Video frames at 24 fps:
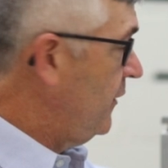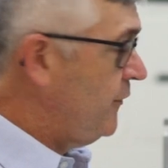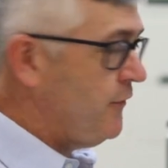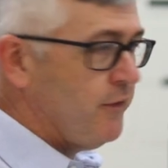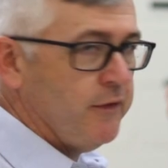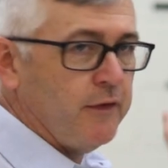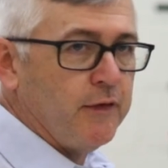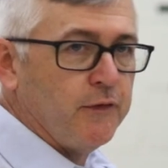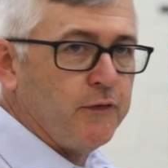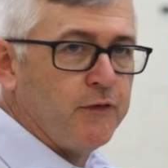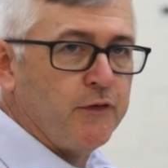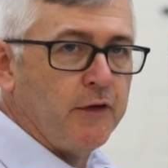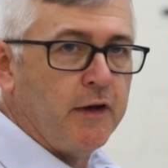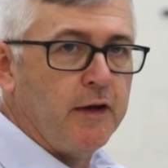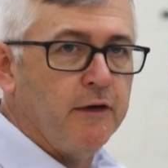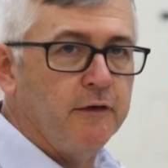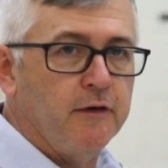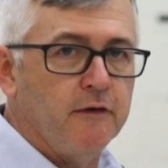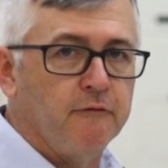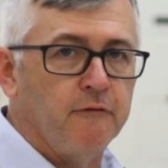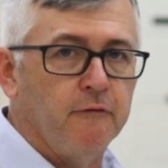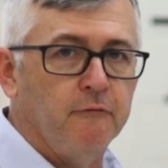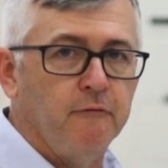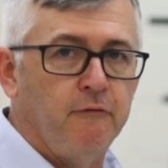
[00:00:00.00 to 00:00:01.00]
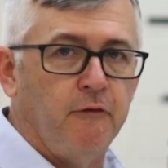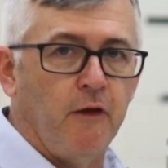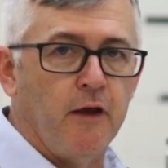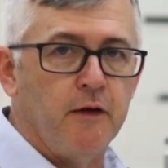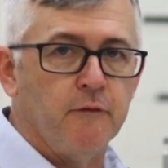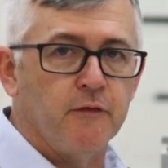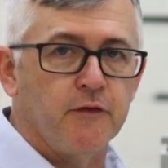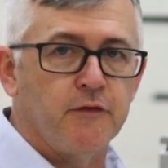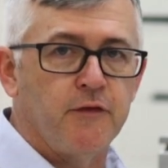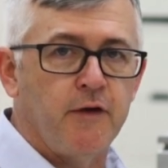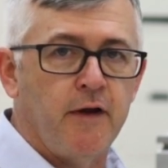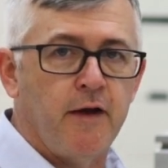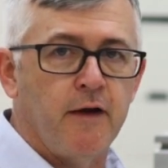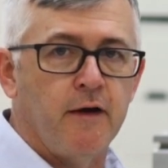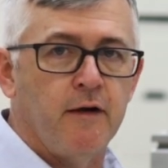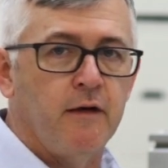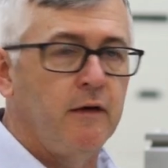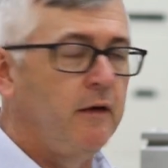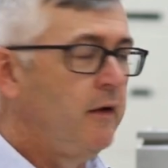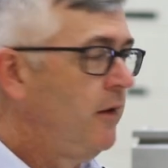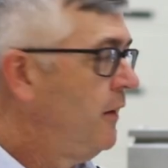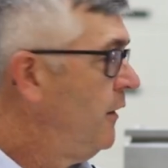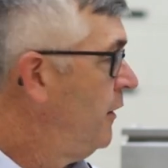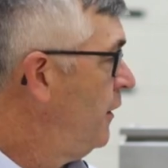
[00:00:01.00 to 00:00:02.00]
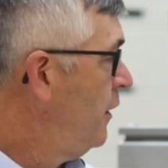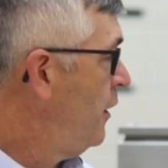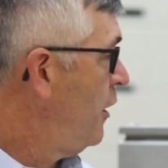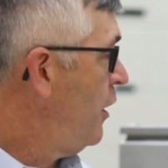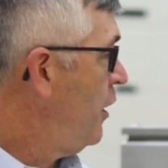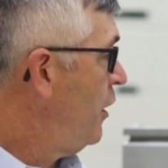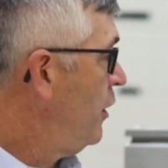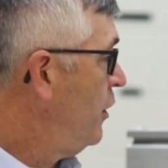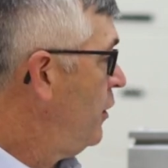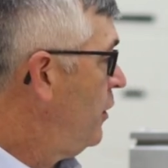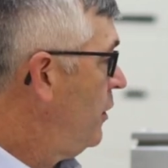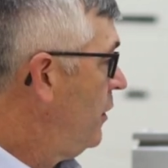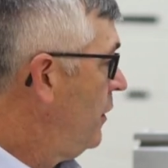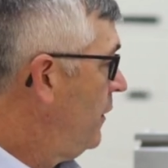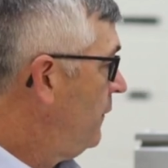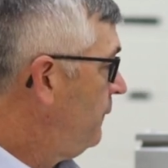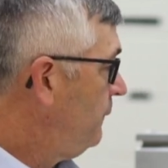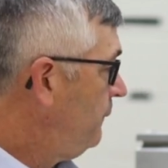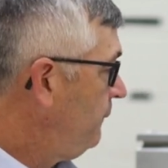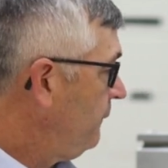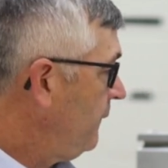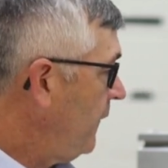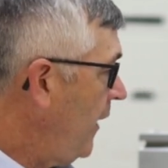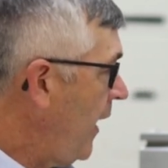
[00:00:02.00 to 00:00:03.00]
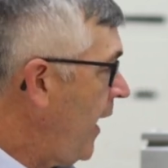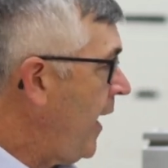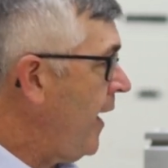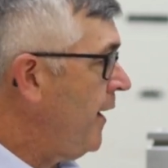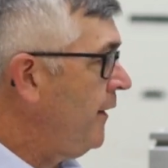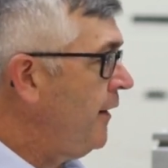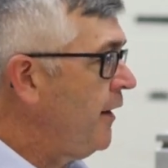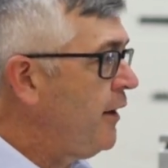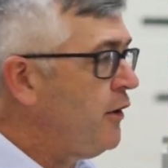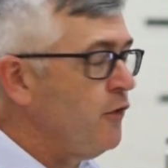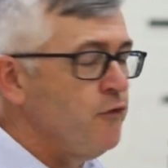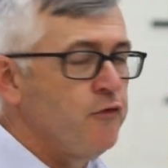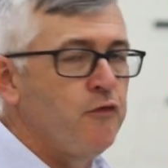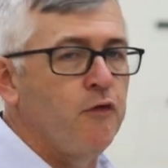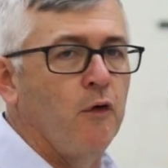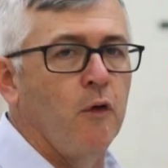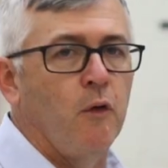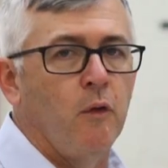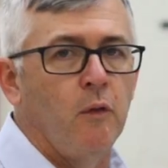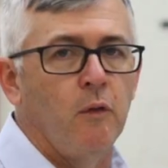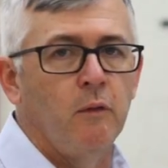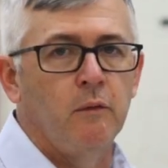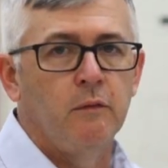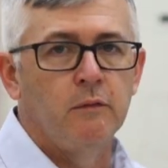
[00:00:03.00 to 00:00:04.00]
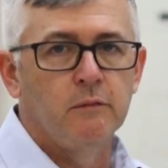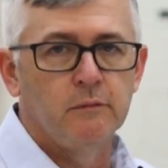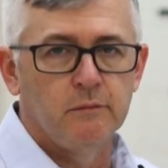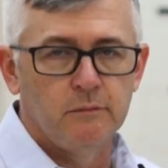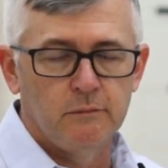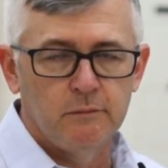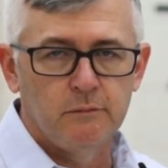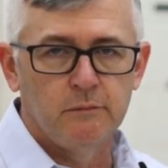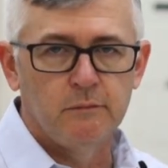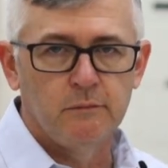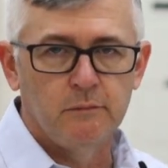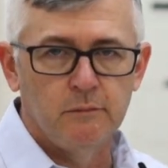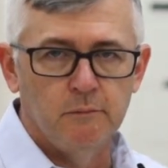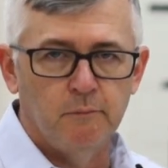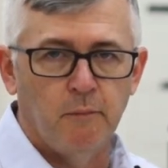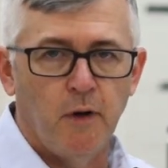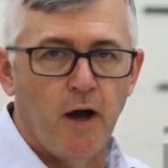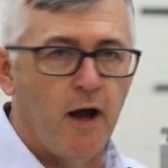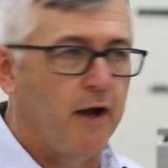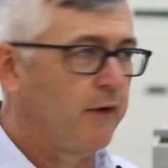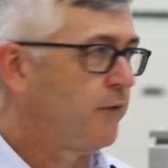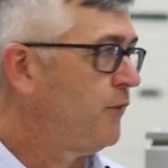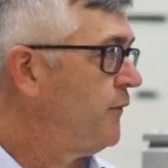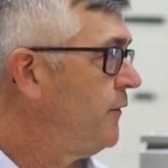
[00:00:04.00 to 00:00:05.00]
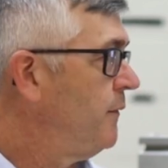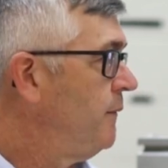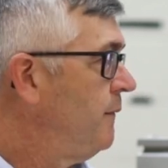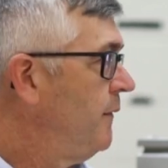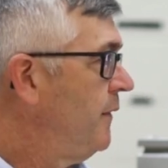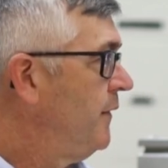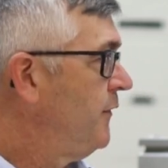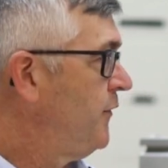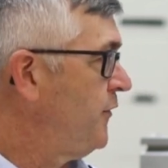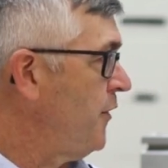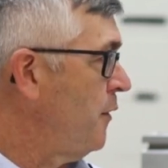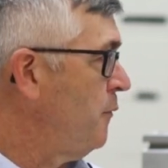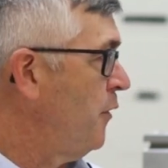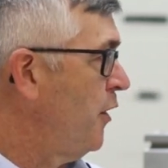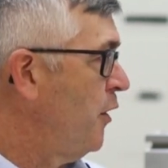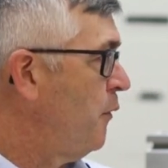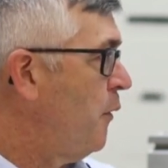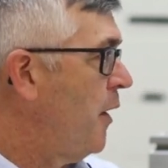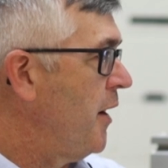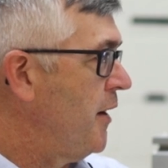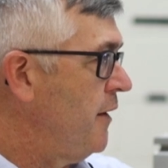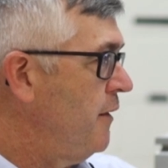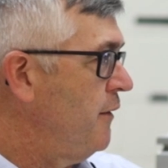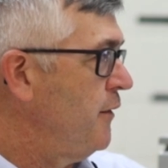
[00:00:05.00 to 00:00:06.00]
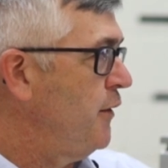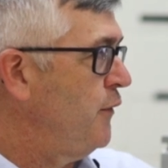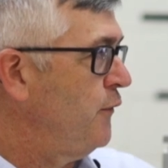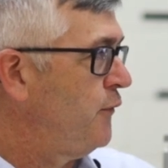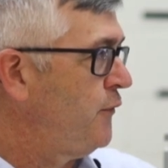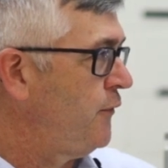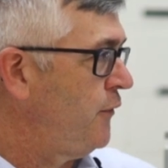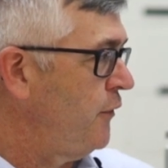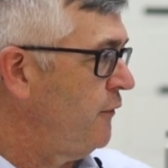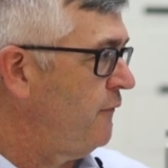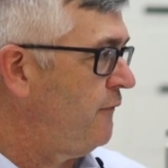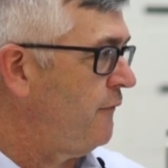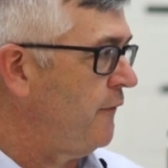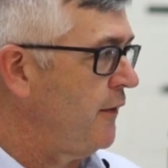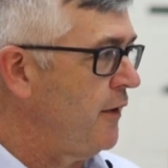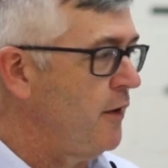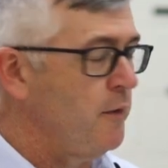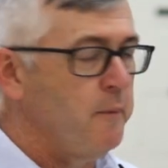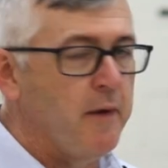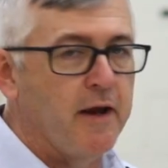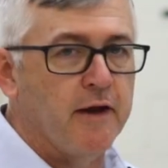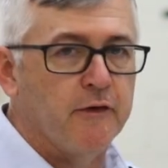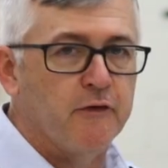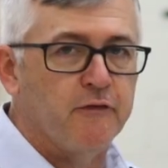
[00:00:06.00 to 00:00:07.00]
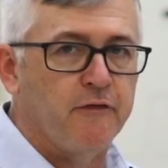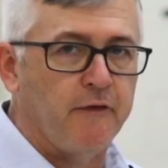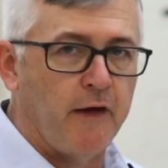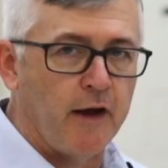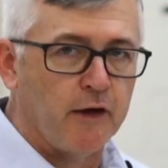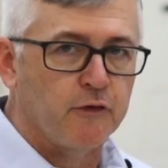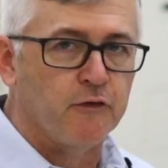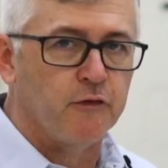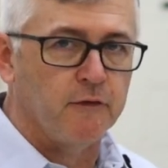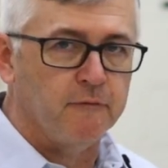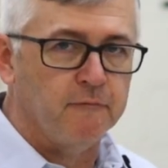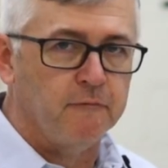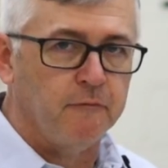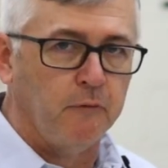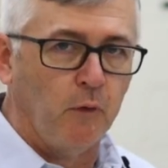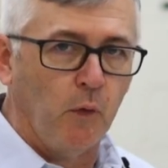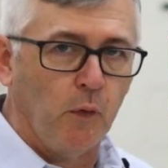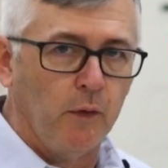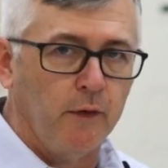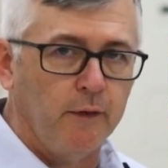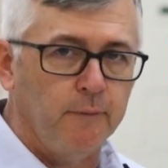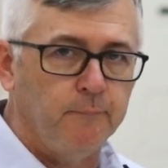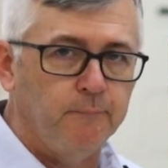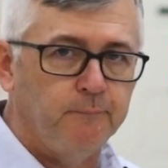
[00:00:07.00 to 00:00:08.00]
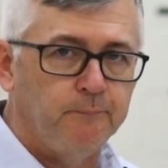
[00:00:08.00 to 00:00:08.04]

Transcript: as you can see in different flavors here, and a control box, similar to what you're used to for your manufacturing floor.